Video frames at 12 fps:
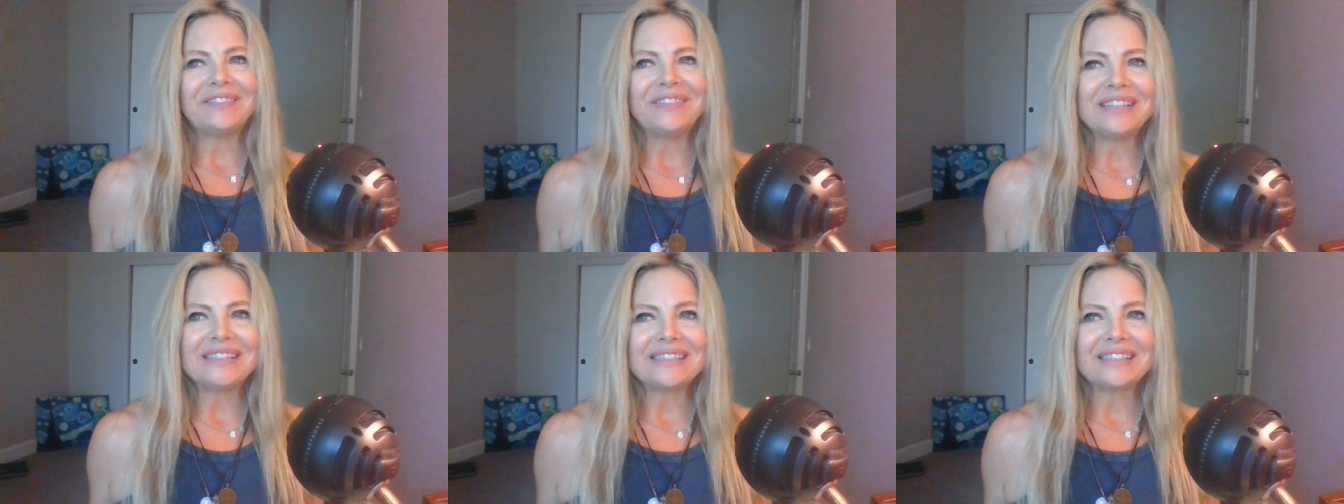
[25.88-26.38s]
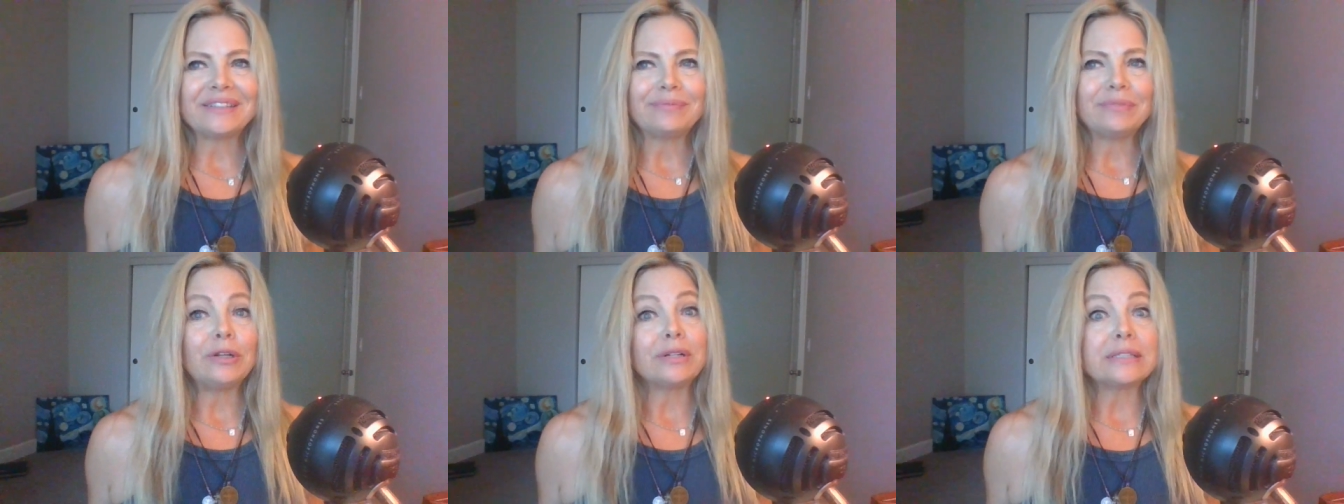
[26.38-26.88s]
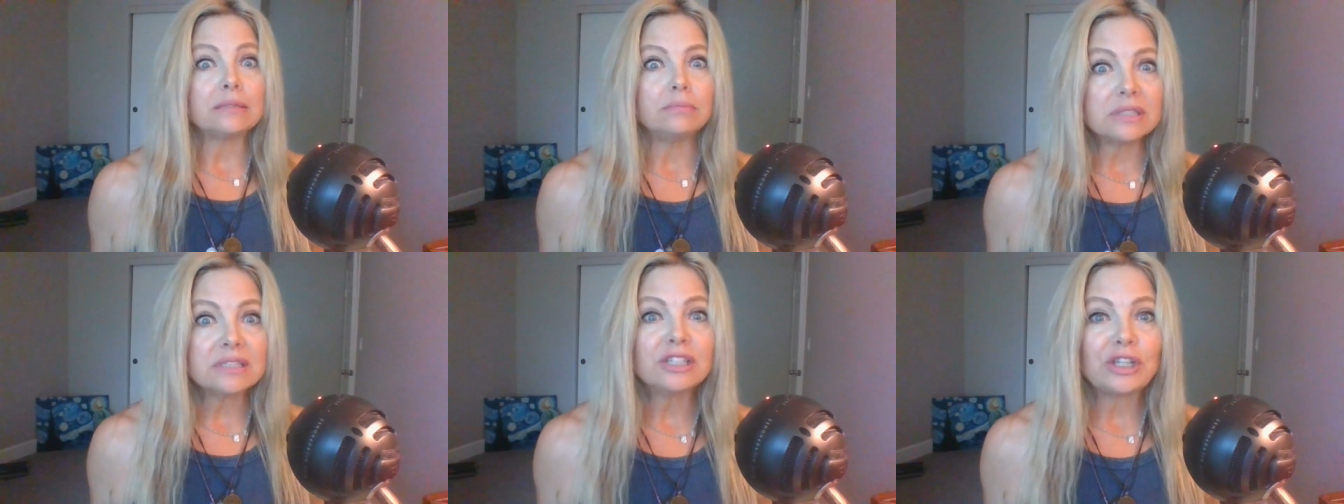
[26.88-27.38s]
He's known as a
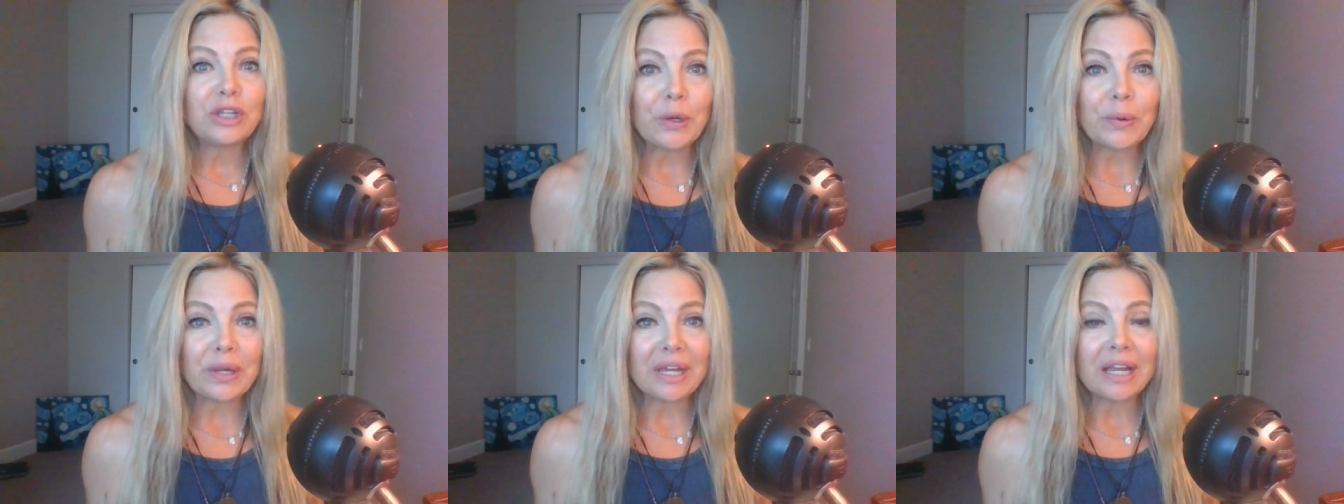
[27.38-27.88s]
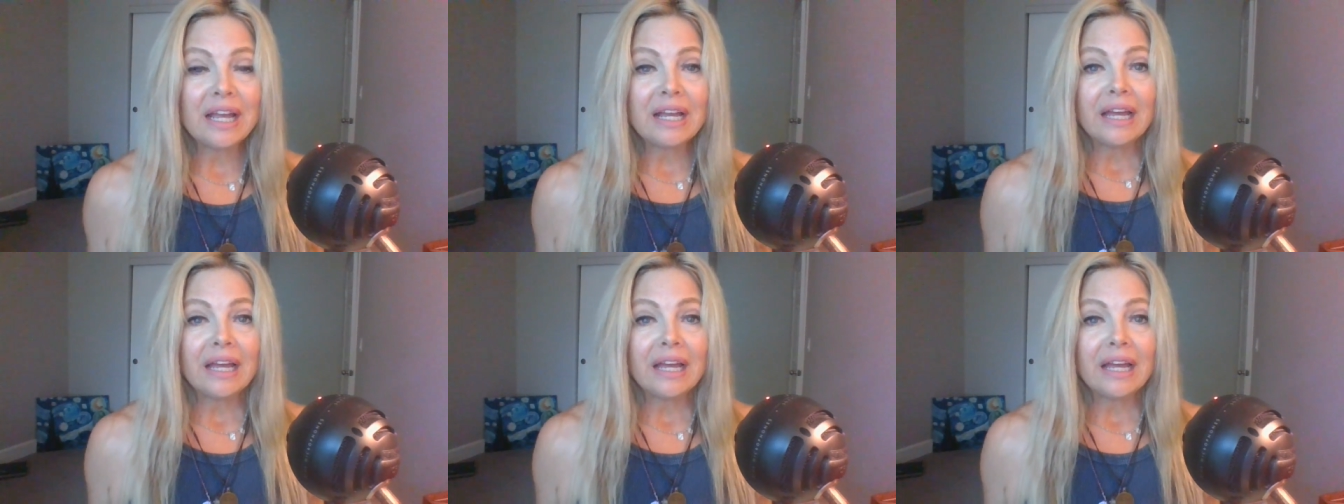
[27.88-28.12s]
mystic yogi.